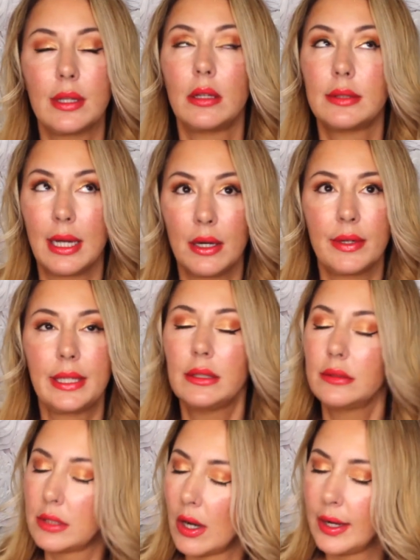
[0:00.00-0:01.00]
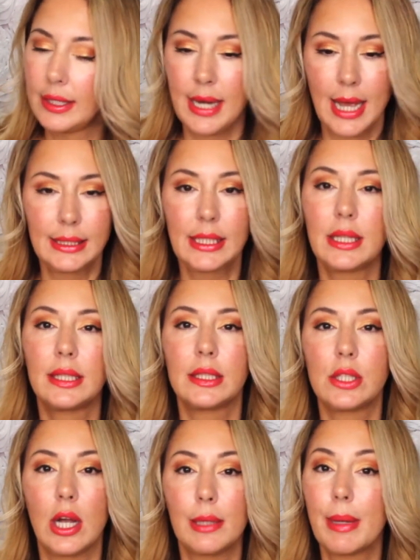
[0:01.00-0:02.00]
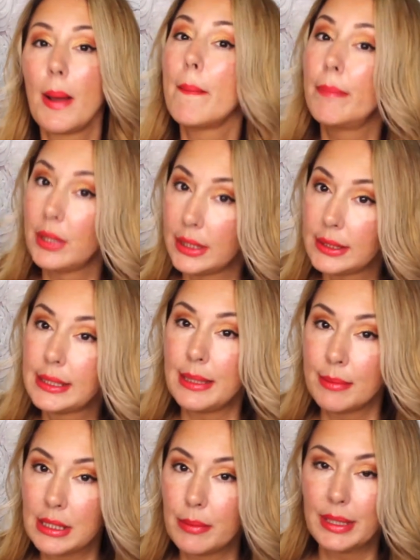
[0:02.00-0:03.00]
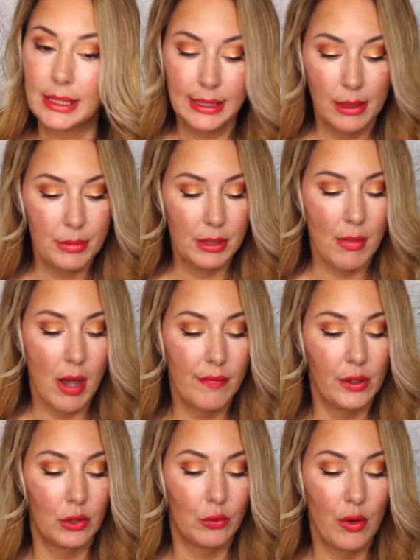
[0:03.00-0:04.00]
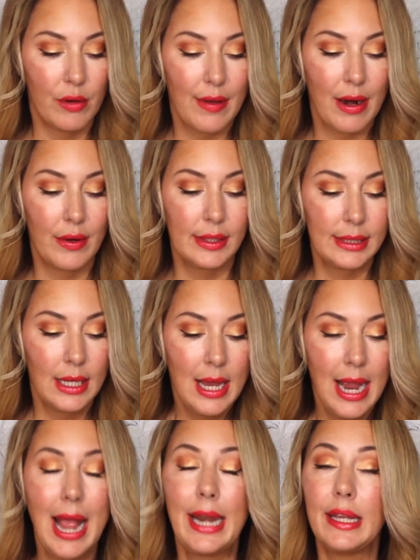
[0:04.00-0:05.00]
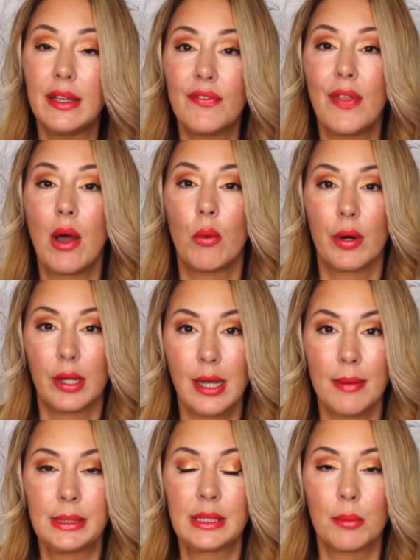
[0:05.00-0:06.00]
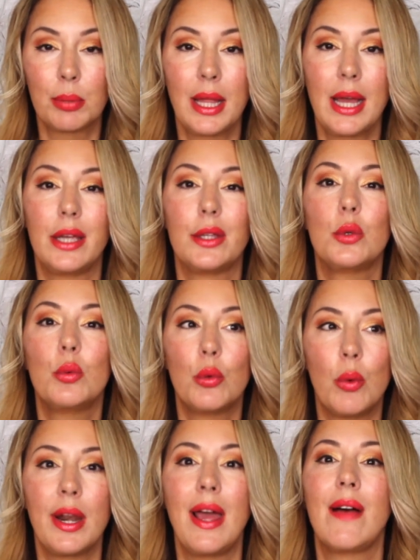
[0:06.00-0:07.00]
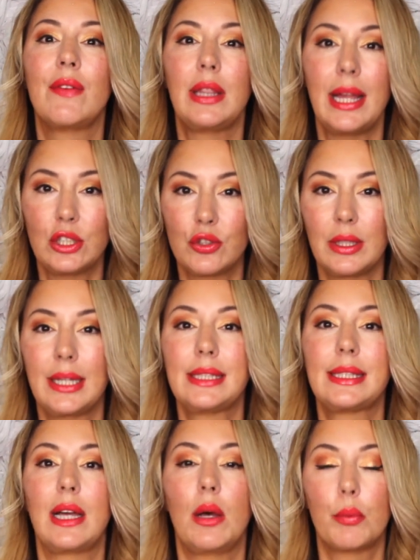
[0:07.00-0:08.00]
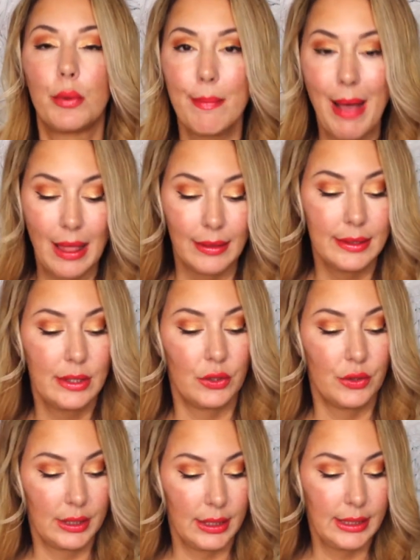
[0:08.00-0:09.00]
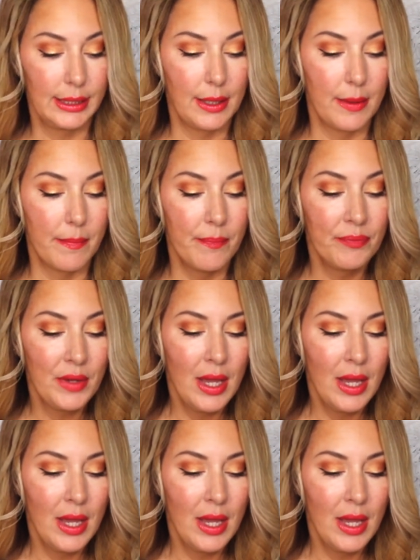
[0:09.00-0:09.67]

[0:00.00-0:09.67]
Diarrhea, sorry, nasty thing to talk about, but seems to be a symptom of the coronavirus. And if that were to come into play, you would want to have electrolytes to help rebalance your system.